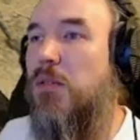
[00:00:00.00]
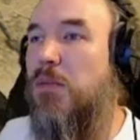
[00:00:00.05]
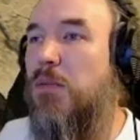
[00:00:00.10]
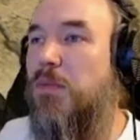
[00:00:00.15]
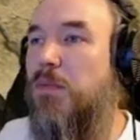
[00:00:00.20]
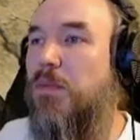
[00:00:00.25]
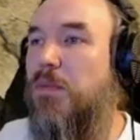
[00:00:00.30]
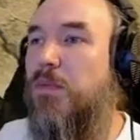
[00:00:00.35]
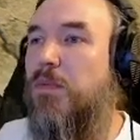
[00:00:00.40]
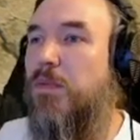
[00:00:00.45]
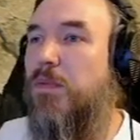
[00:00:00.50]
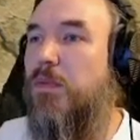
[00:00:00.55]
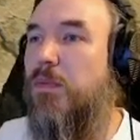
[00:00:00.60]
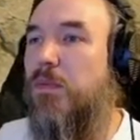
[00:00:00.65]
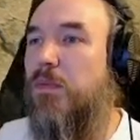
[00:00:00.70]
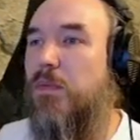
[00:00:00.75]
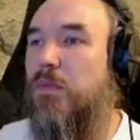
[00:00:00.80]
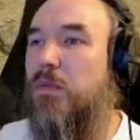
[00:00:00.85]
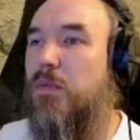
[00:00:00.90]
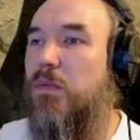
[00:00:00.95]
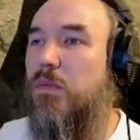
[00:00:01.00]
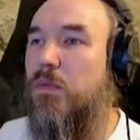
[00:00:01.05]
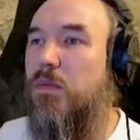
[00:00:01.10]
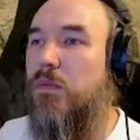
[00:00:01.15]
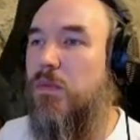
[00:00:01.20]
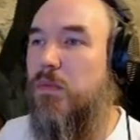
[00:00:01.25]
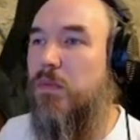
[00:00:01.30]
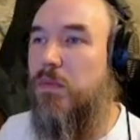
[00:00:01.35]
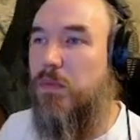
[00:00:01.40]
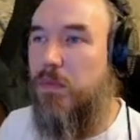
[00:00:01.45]

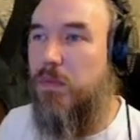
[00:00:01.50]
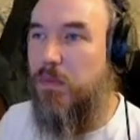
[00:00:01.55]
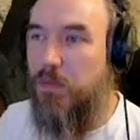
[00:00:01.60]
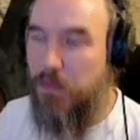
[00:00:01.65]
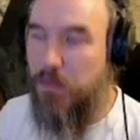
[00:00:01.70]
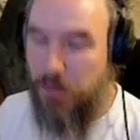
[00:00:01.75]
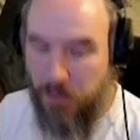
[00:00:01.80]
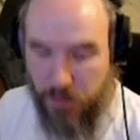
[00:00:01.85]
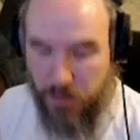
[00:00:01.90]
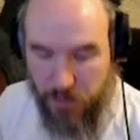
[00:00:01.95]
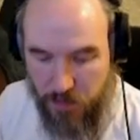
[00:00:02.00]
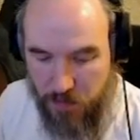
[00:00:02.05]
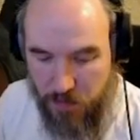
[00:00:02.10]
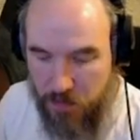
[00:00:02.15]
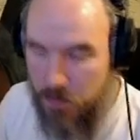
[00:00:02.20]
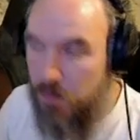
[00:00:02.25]
(no one is talking)